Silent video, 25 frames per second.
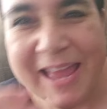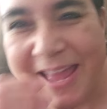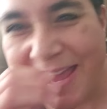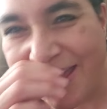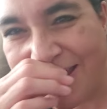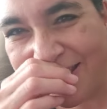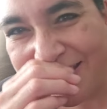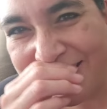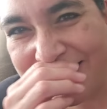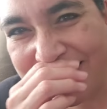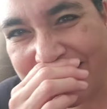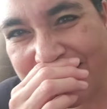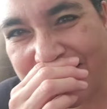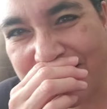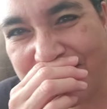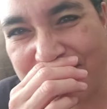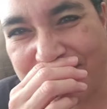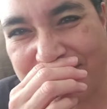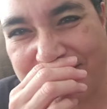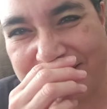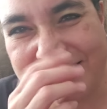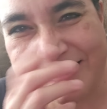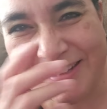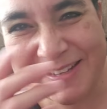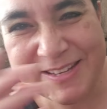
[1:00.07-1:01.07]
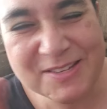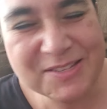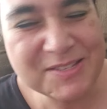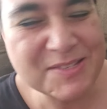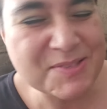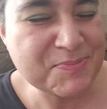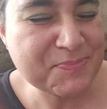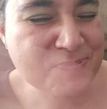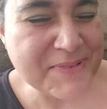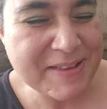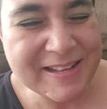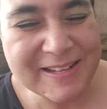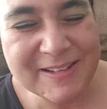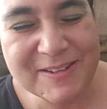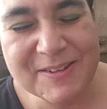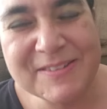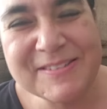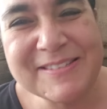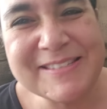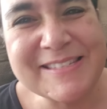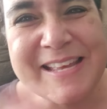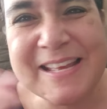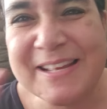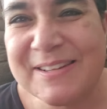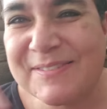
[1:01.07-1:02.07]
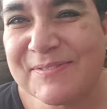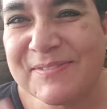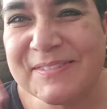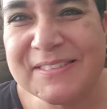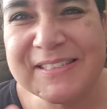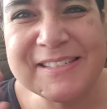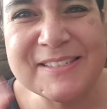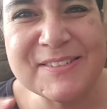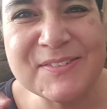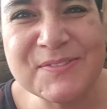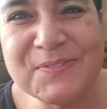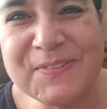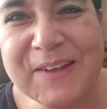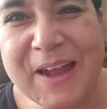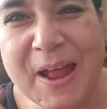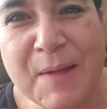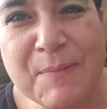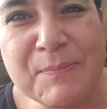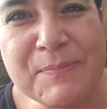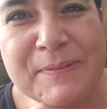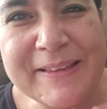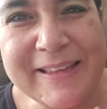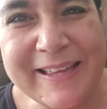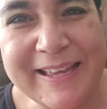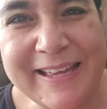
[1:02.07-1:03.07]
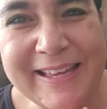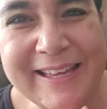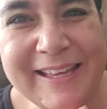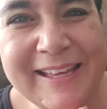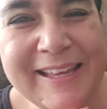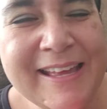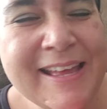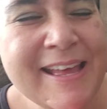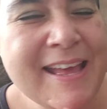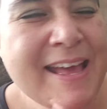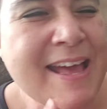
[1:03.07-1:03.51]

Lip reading: the videos. But anyways, I'm just rambling.